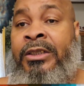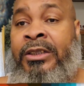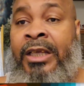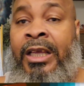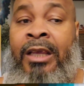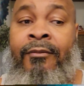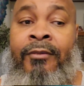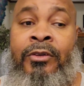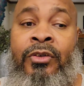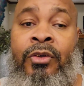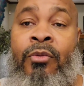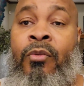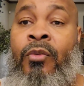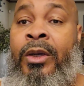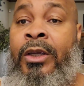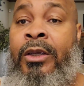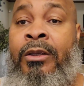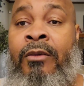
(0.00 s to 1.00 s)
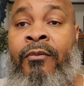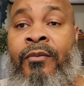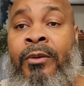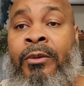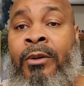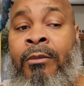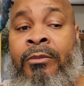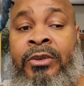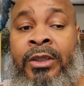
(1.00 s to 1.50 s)
saved a certain way, you
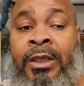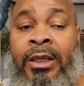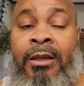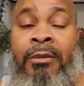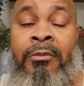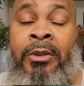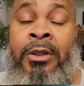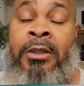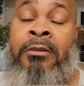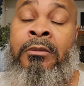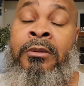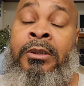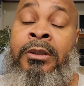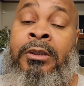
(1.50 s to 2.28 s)
feel what I'm saying? But